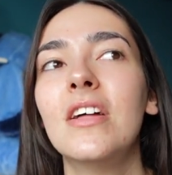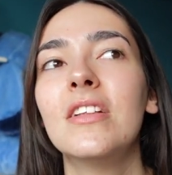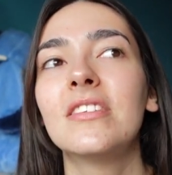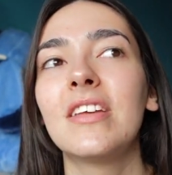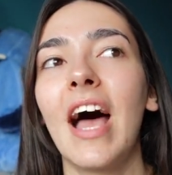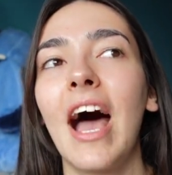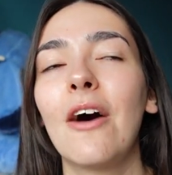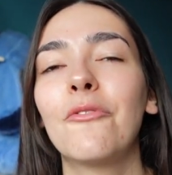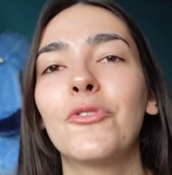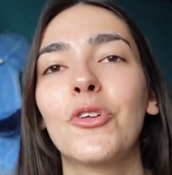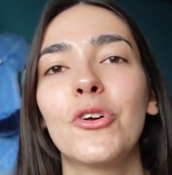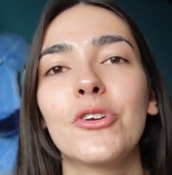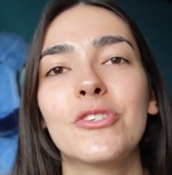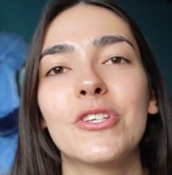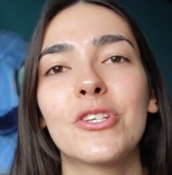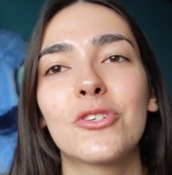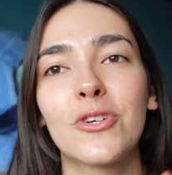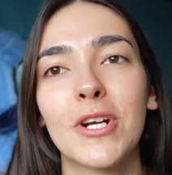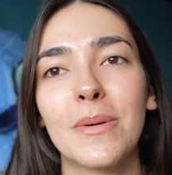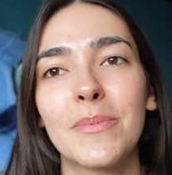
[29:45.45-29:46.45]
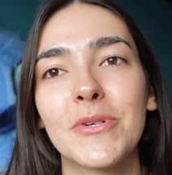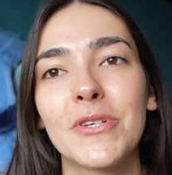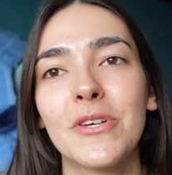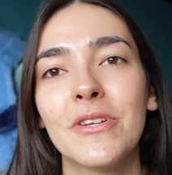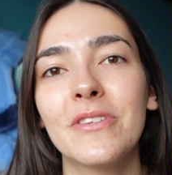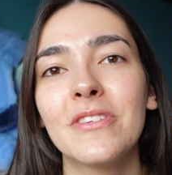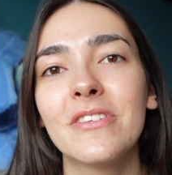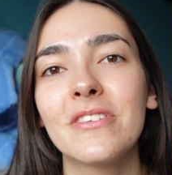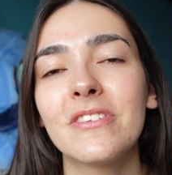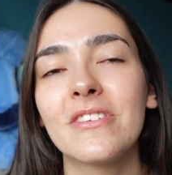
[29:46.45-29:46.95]
to have those
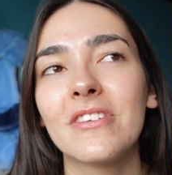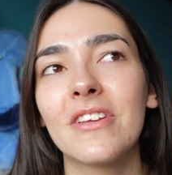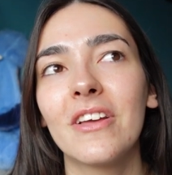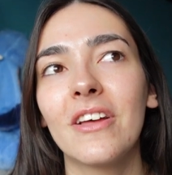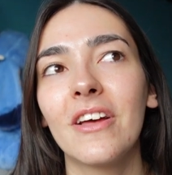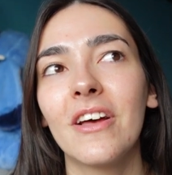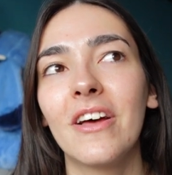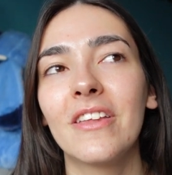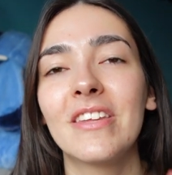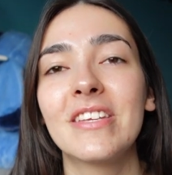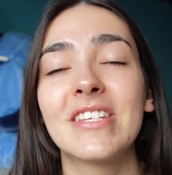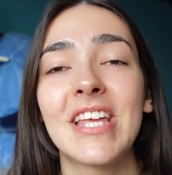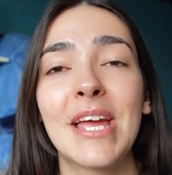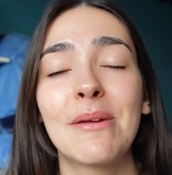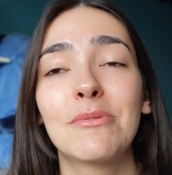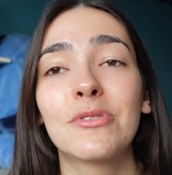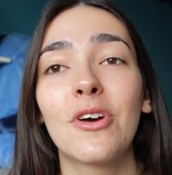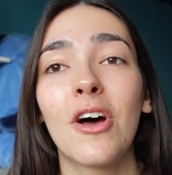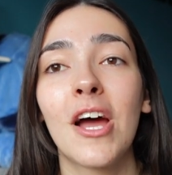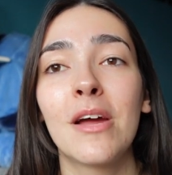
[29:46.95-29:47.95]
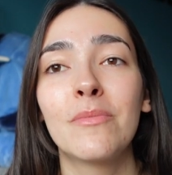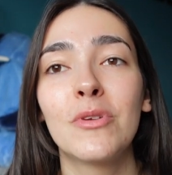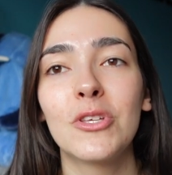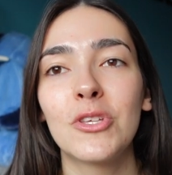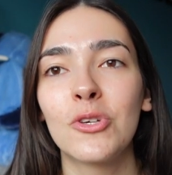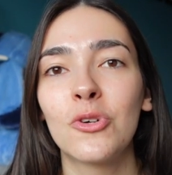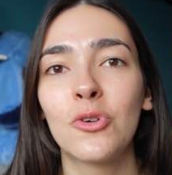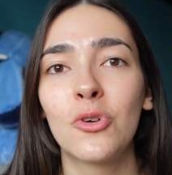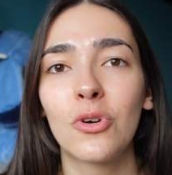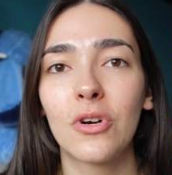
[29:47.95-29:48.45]
descriptions at the same time that
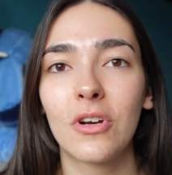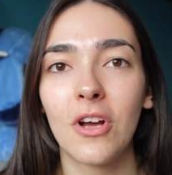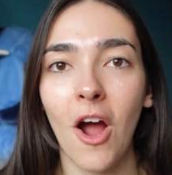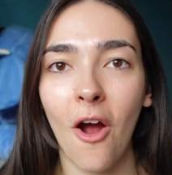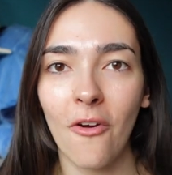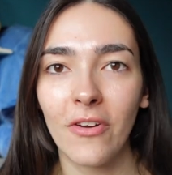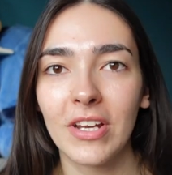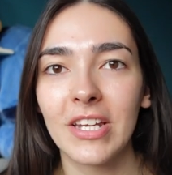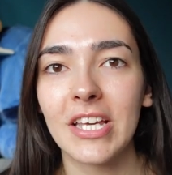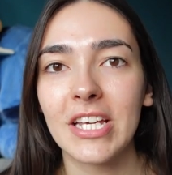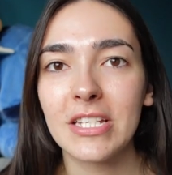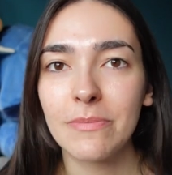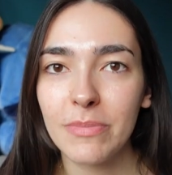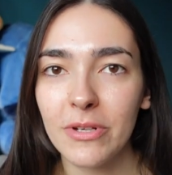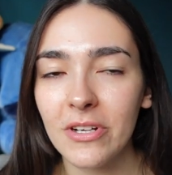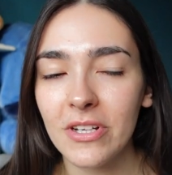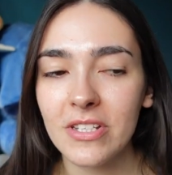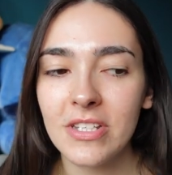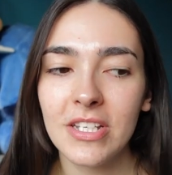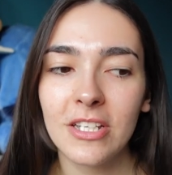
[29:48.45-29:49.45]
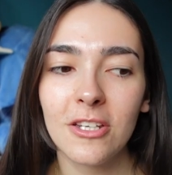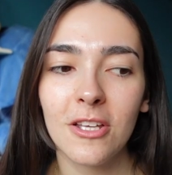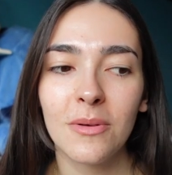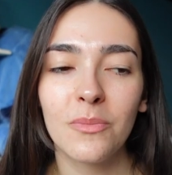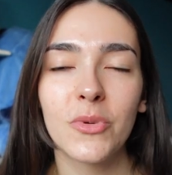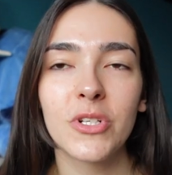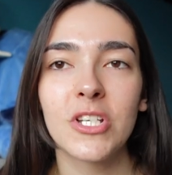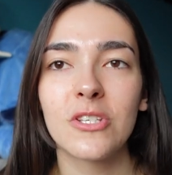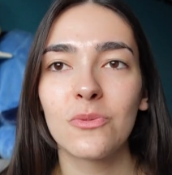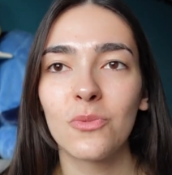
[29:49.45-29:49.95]
you're currently experiencing them,
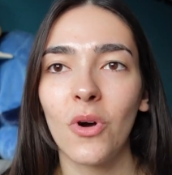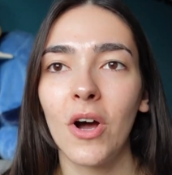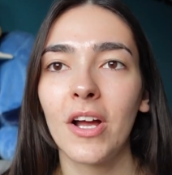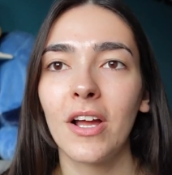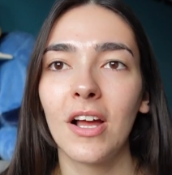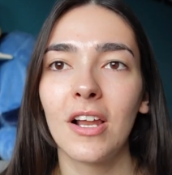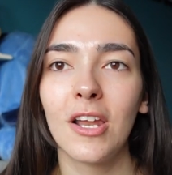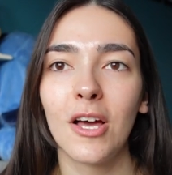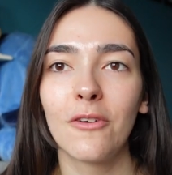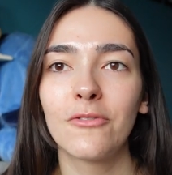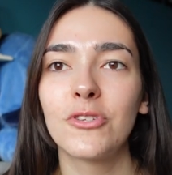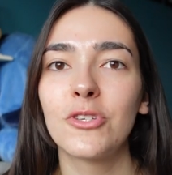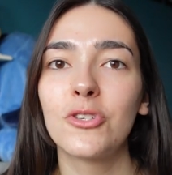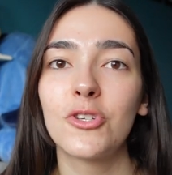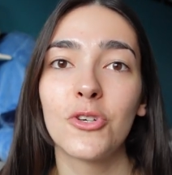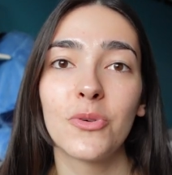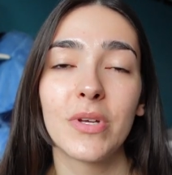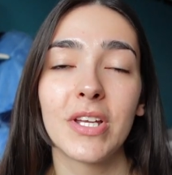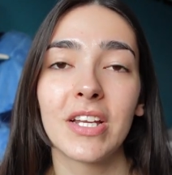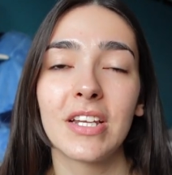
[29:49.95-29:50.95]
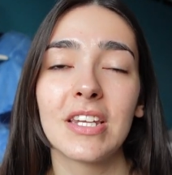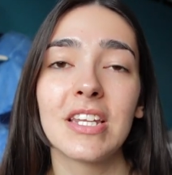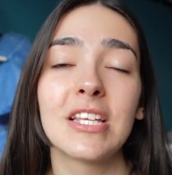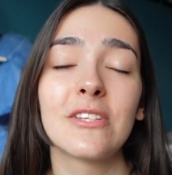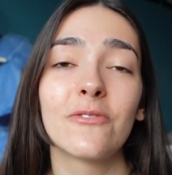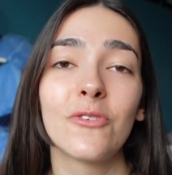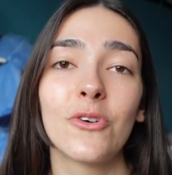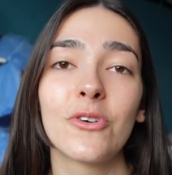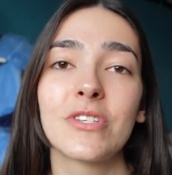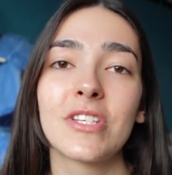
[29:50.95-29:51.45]
which is why I loved doing
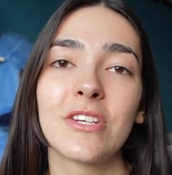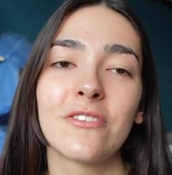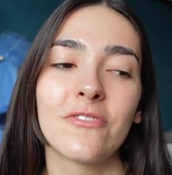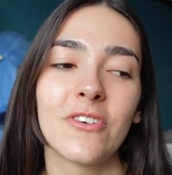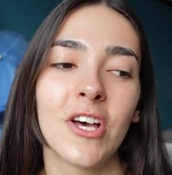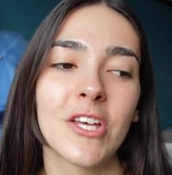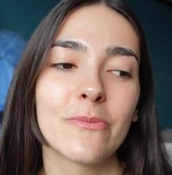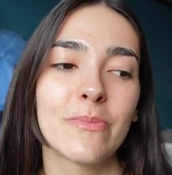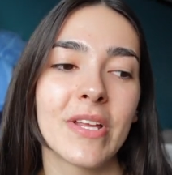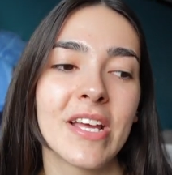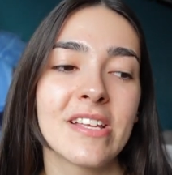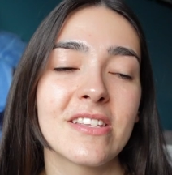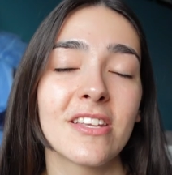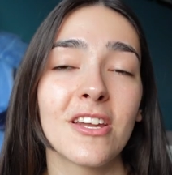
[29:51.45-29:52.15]
these vlogs in the first place.